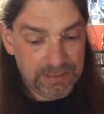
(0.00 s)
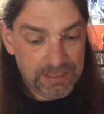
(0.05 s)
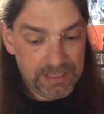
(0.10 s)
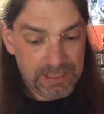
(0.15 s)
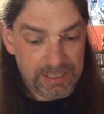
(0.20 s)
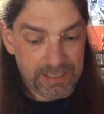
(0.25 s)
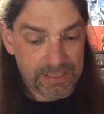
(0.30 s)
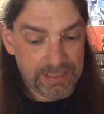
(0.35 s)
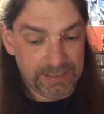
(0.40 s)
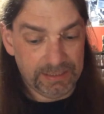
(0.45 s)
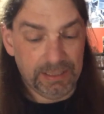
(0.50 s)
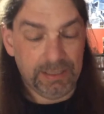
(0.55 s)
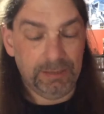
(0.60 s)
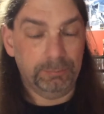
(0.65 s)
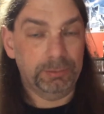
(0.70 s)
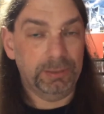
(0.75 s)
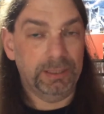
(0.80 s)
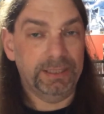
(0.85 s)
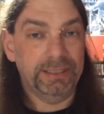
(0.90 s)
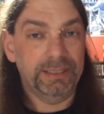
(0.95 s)
And I
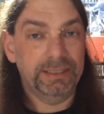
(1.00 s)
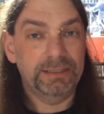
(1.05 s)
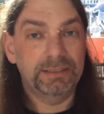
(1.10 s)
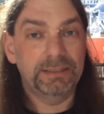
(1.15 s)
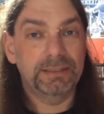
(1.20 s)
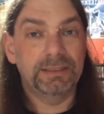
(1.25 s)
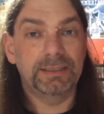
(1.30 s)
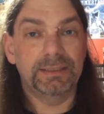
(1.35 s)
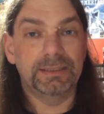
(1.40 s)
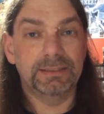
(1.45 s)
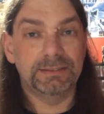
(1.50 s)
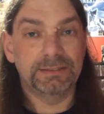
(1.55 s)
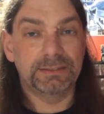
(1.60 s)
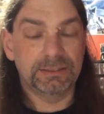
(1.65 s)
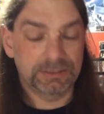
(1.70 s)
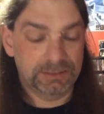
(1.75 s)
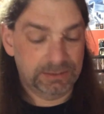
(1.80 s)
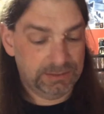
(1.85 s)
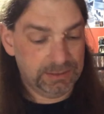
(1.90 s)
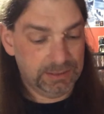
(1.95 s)
played it, and it
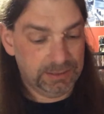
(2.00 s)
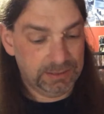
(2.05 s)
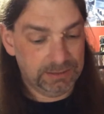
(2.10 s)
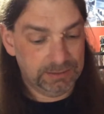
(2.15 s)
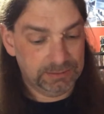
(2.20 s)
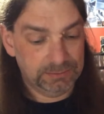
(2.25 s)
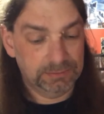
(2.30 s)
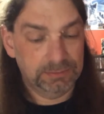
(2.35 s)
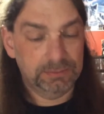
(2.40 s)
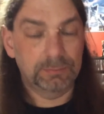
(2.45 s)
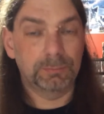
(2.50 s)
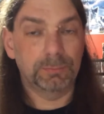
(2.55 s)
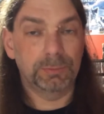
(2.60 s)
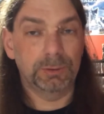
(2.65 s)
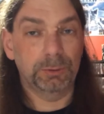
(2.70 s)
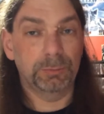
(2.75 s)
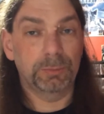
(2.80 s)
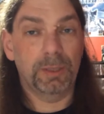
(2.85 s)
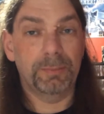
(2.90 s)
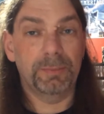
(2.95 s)
just uh,
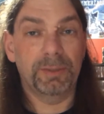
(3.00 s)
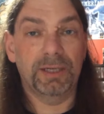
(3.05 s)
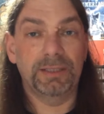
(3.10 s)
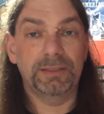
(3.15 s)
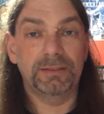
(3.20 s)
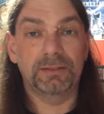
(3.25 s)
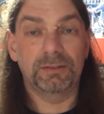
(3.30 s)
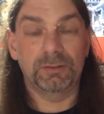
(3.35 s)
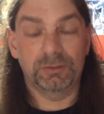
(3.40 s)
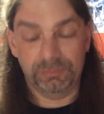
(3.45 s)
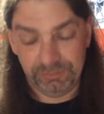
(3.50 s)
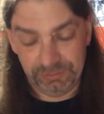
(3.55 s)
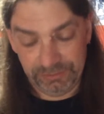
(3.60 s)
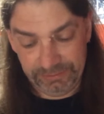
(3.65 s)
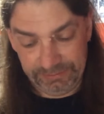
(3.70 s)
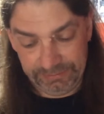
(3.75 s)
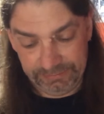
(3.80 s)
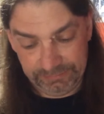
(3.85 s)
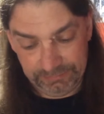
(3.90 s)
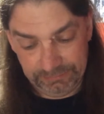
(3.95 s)
blew my mind all over
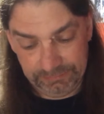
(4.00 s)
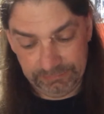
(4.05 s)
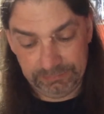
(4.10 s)
again.